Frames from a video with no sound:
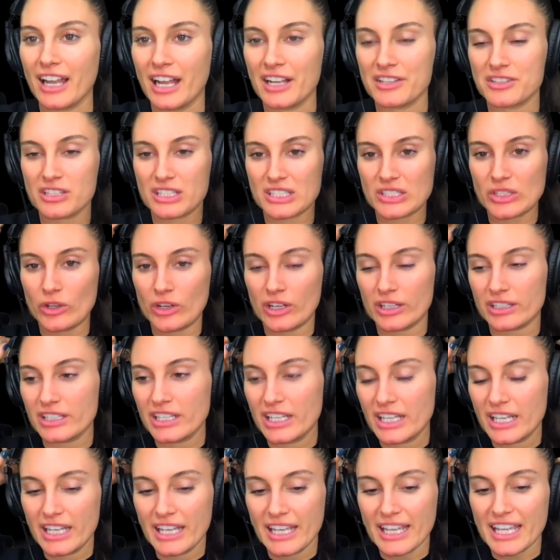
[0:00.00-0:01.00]
I just thought
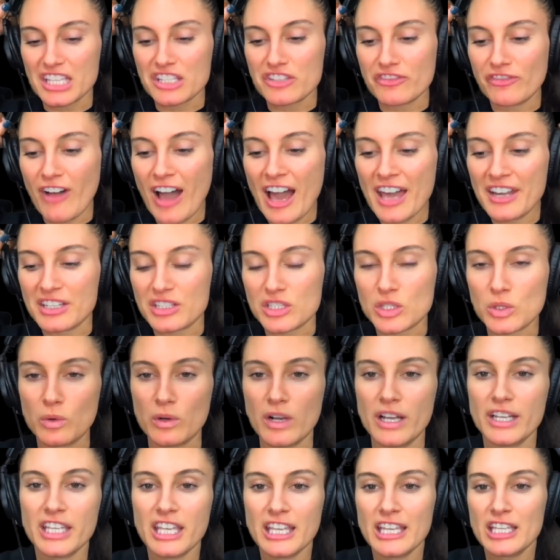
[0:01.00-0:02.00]
it's fun, it's
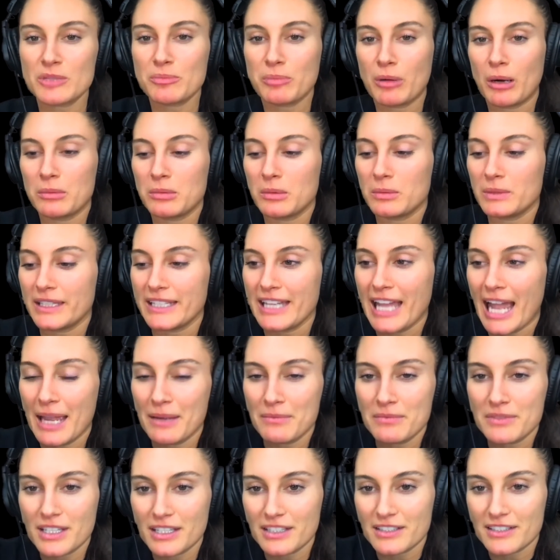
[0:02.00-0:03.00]
quirky, it's probably
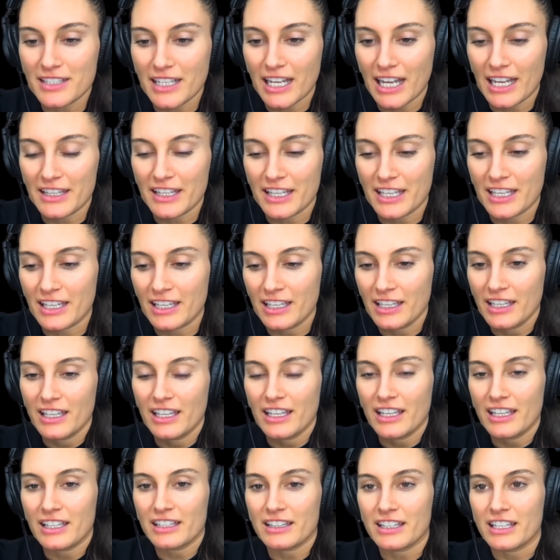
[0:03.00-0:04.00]
aimed at uh, the
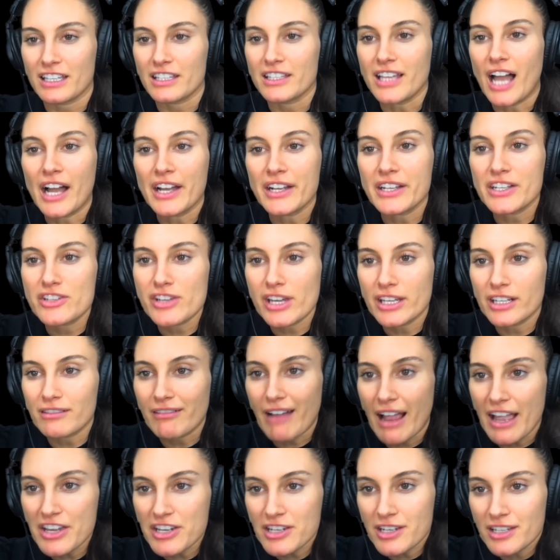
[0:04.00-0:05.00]
the younger
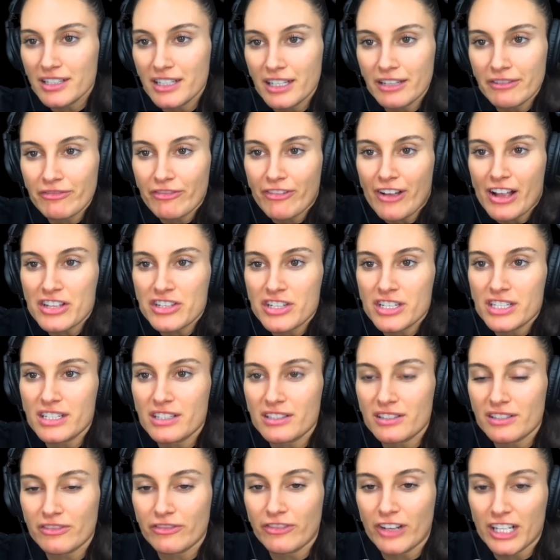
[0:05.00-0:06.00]
generation, and fudge it
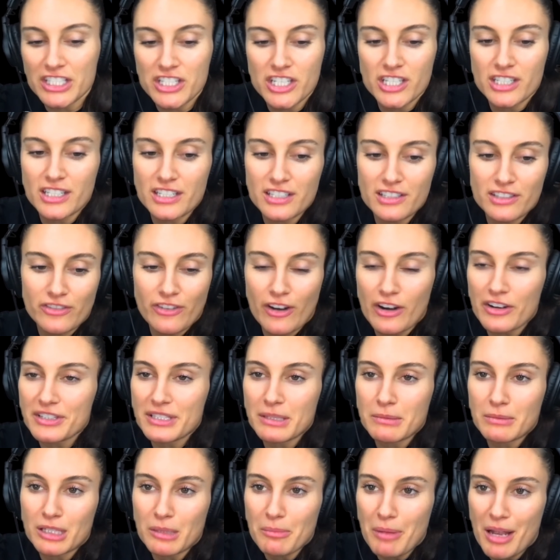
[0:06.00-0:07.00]
is fudge it is very
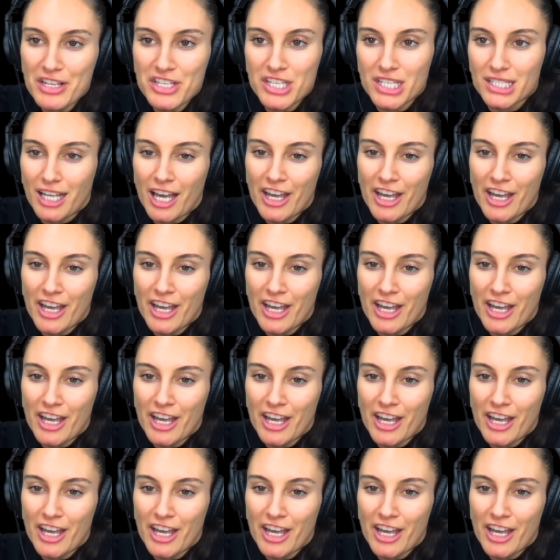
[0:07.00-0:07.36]
similar to budget.